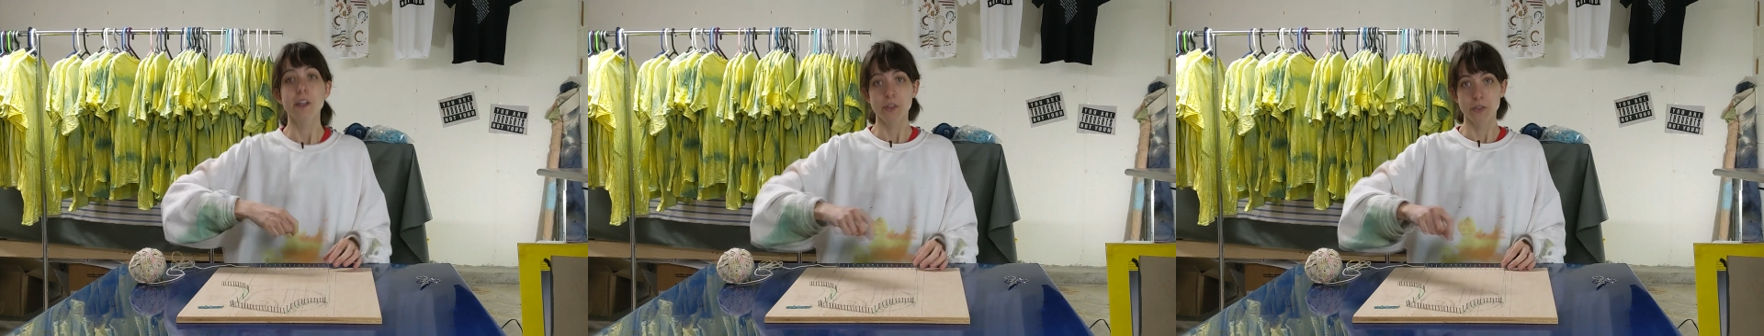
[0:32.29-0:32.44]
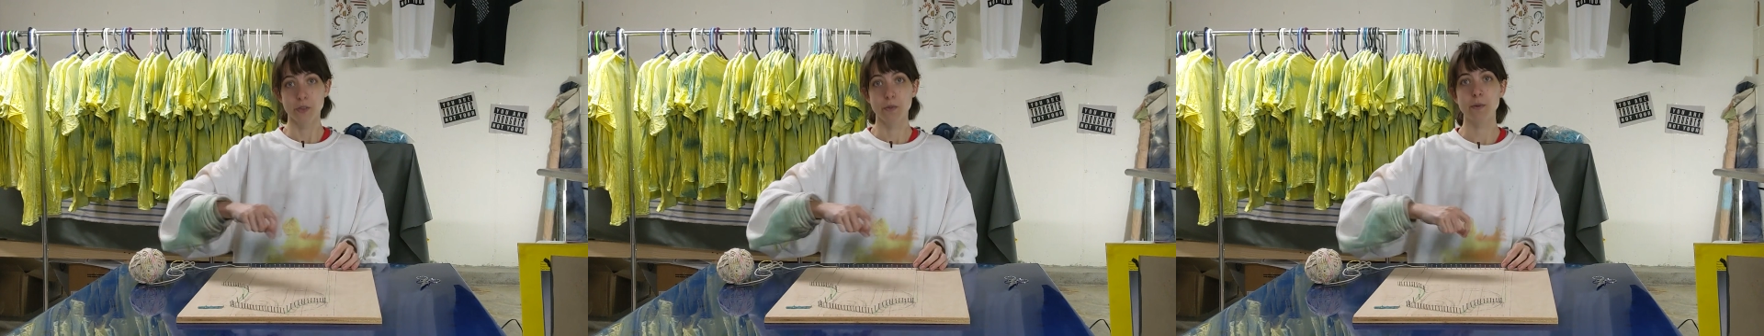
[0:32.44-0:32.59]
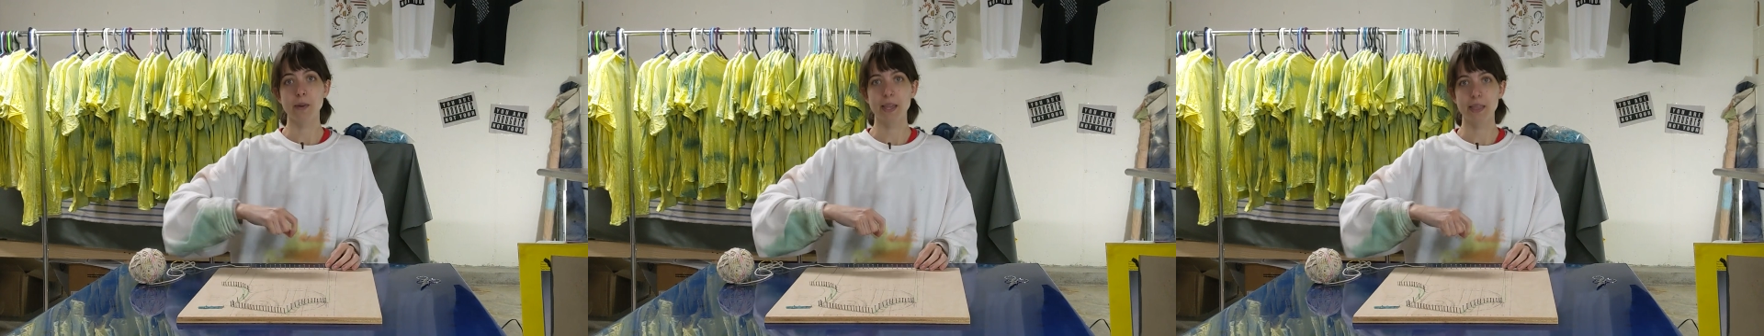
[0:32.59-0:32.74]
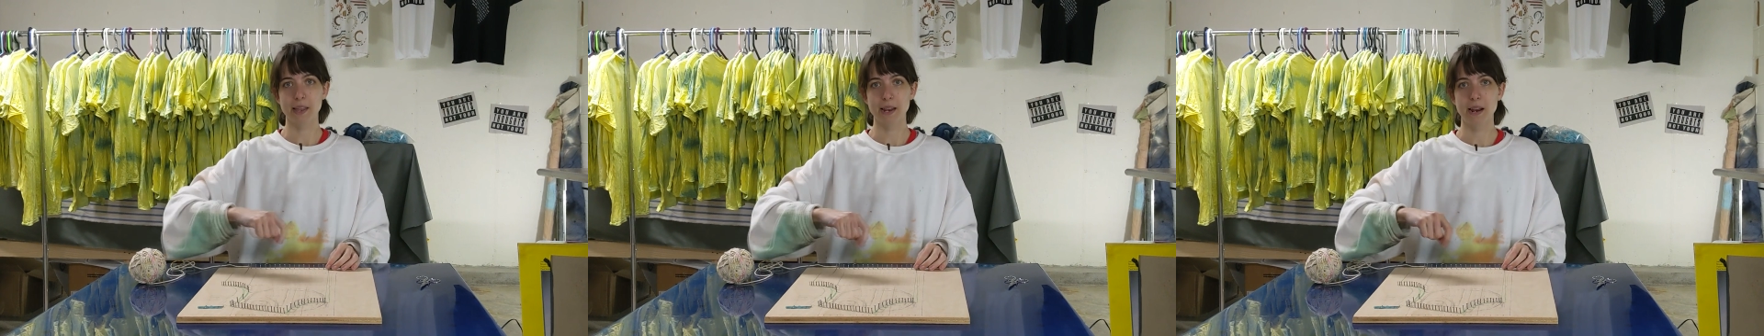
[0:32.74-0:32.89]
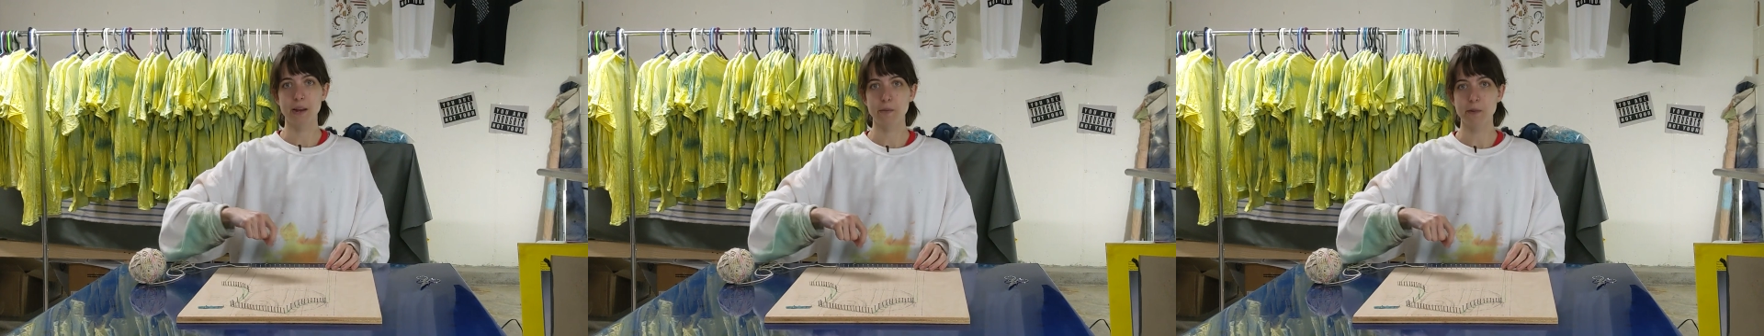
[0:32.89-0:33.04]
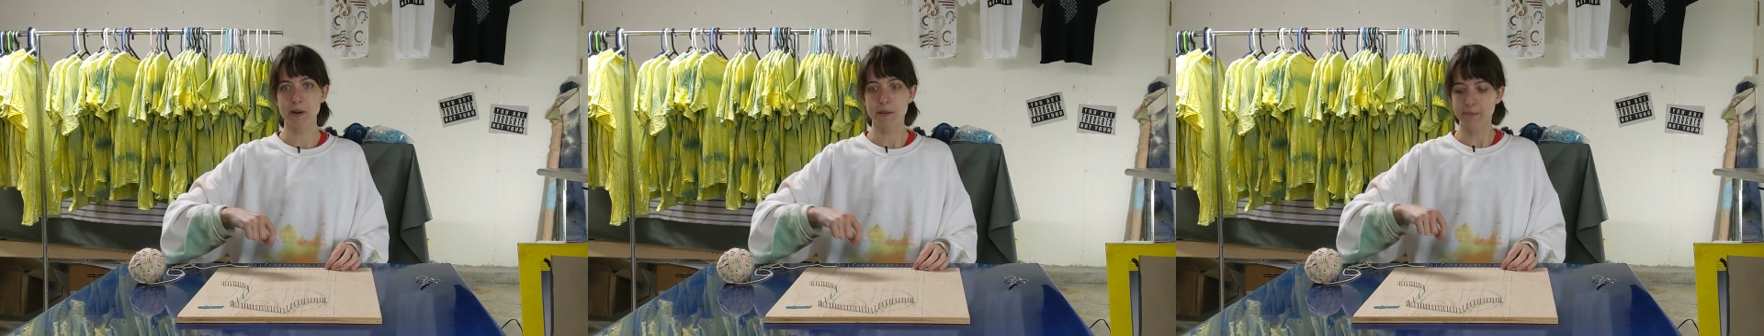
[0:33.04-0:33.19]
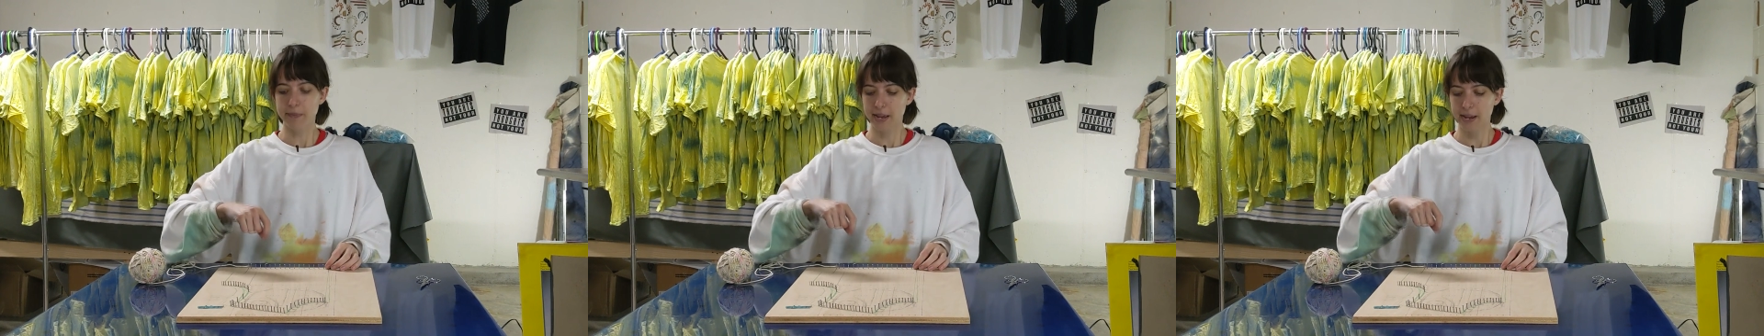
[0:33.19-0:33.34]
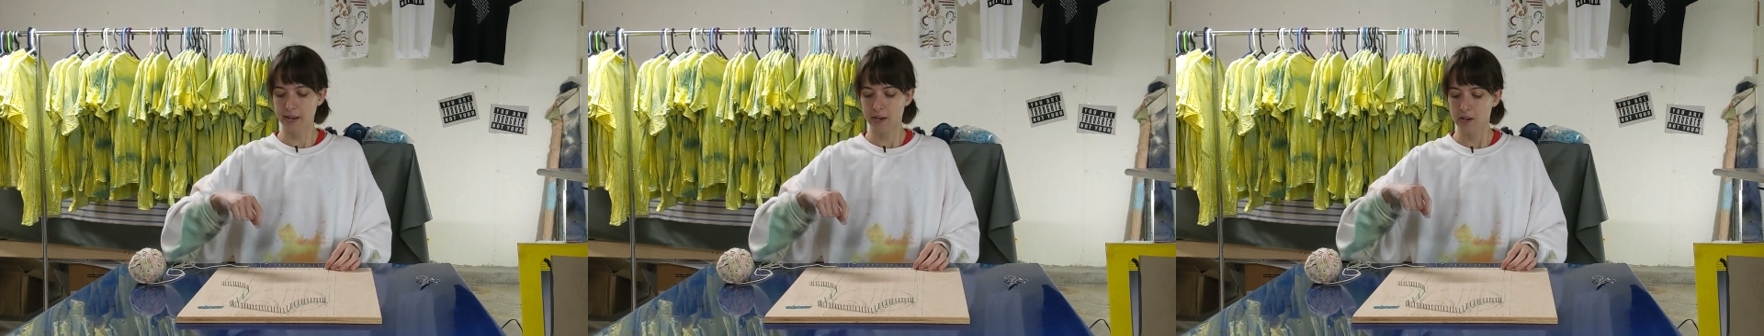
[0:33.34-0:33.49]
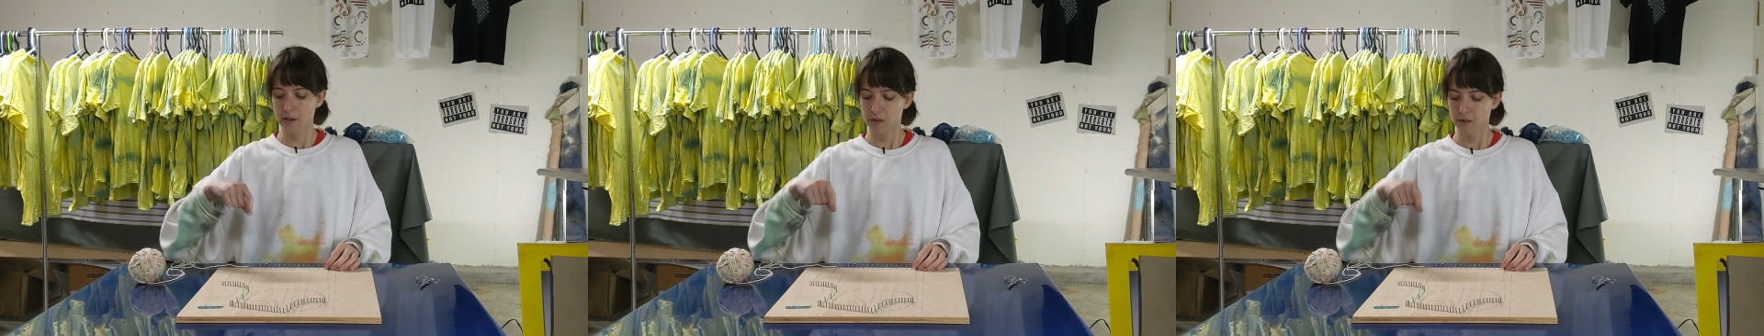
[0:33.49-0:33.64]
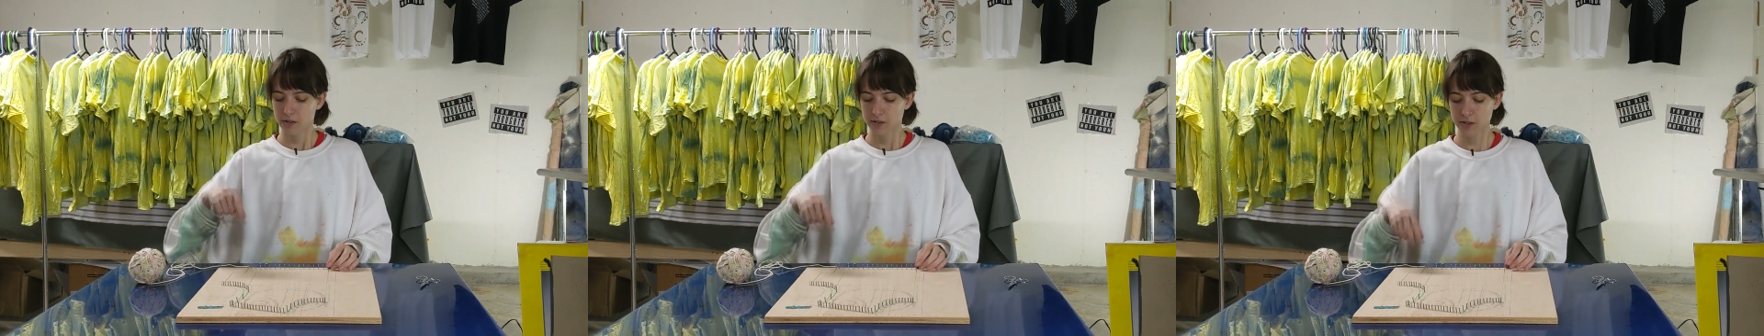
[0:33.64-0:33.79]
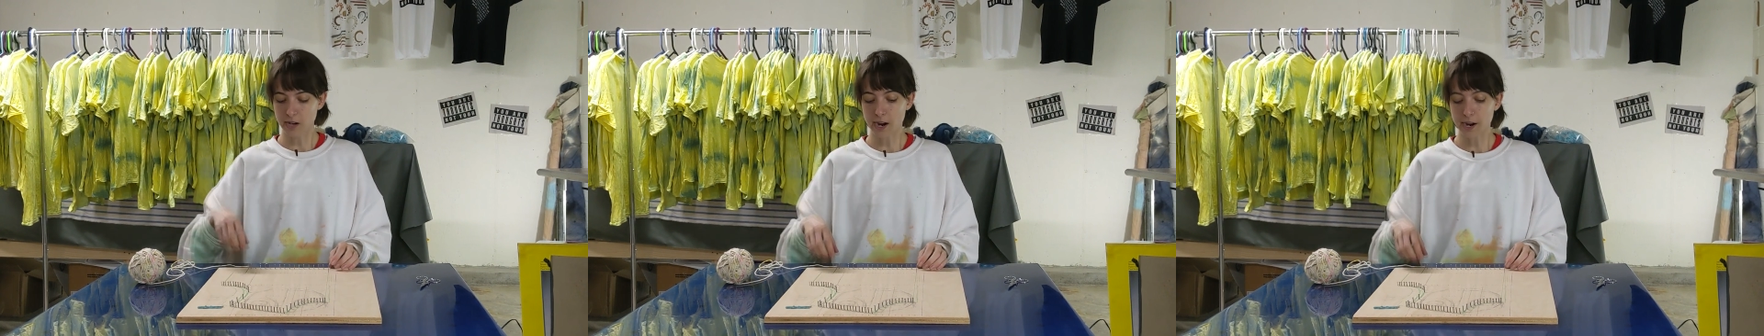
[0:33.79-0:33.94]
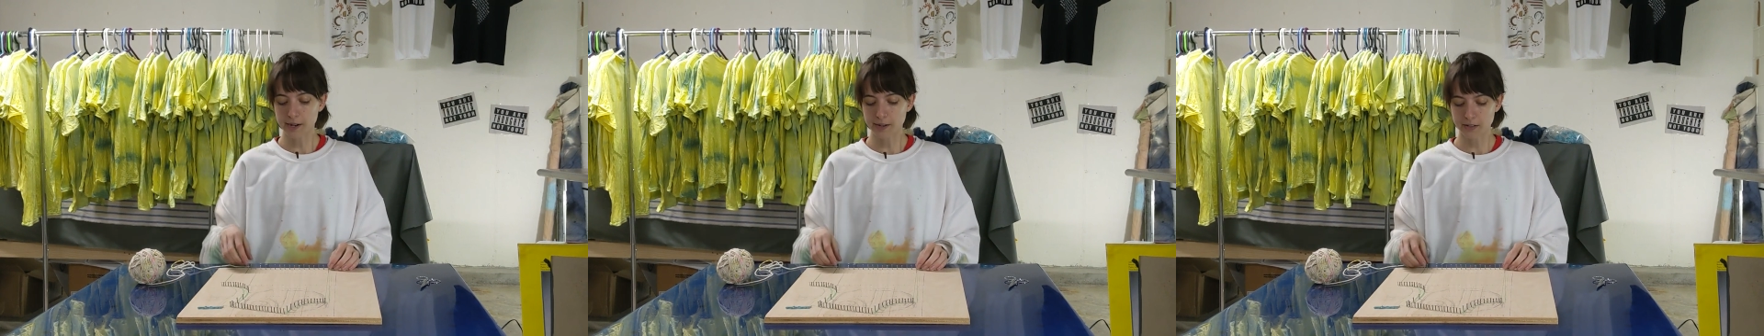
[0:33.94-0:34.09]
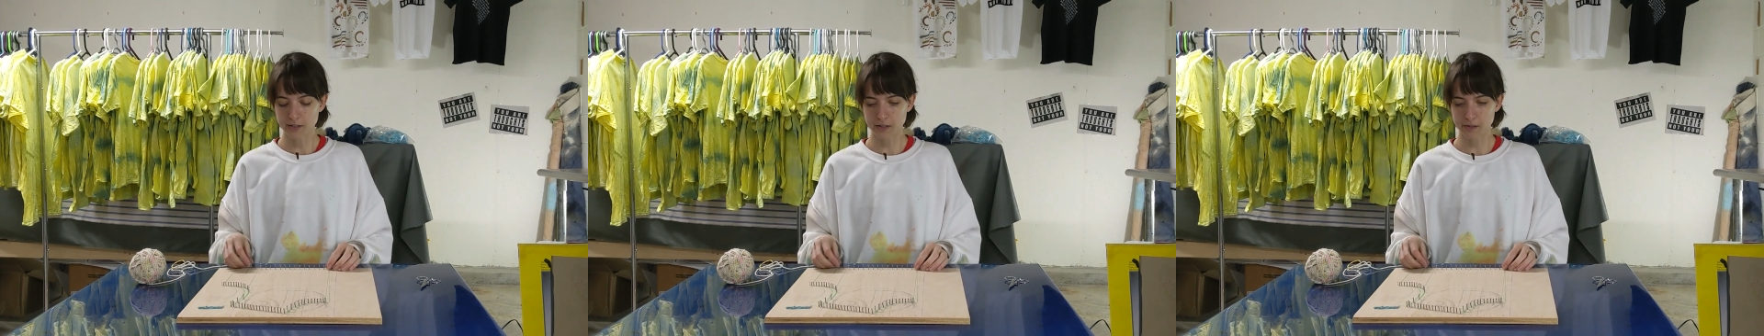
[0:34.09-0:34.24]
the way that I want my
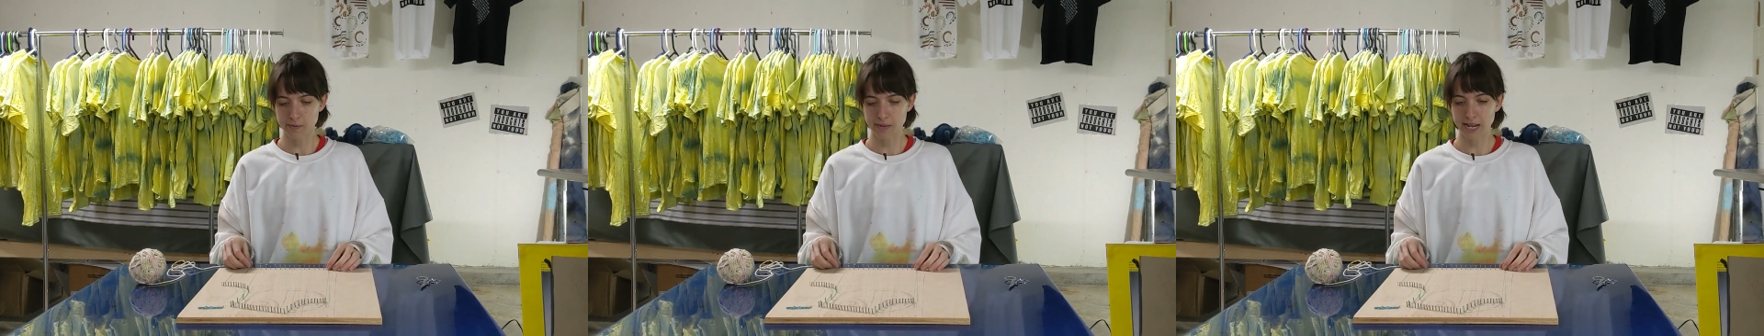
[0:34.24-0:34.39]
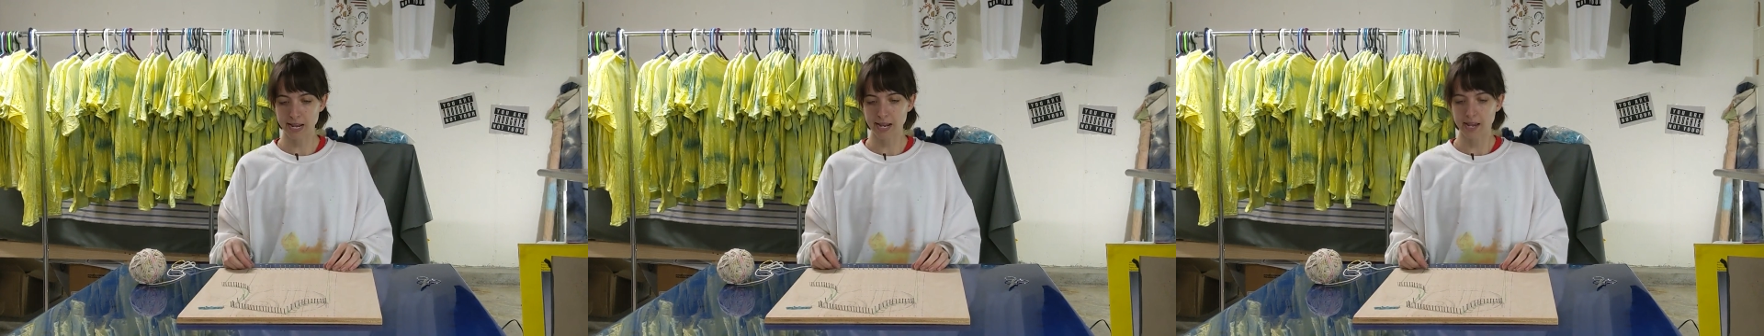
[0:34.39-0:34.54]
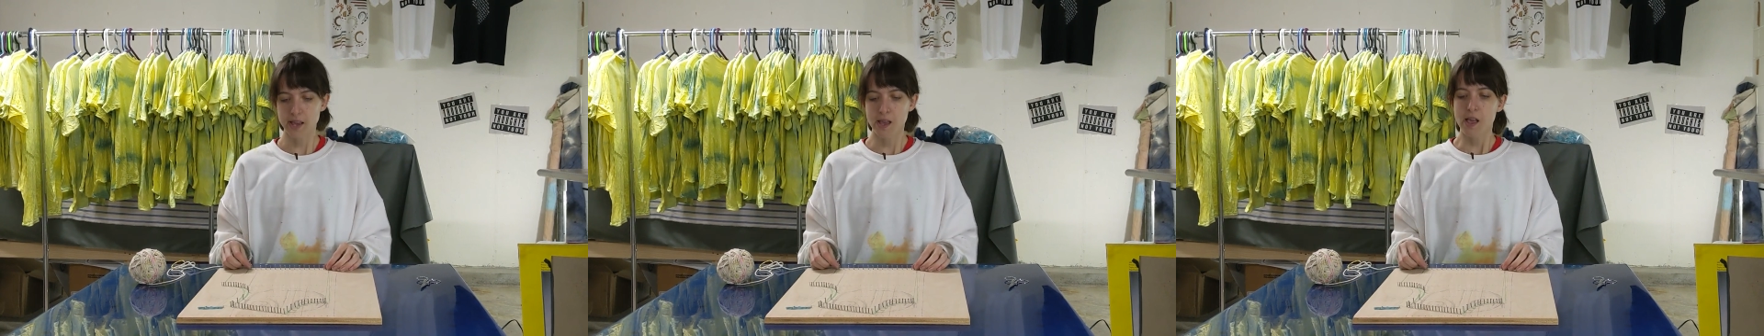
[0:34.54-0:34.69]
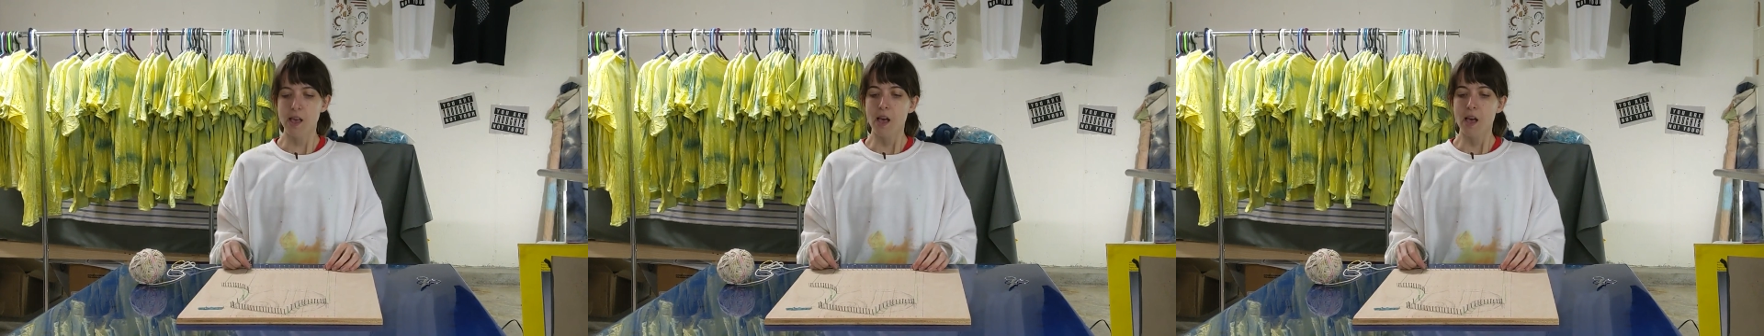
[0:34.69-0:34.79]
yarn to be.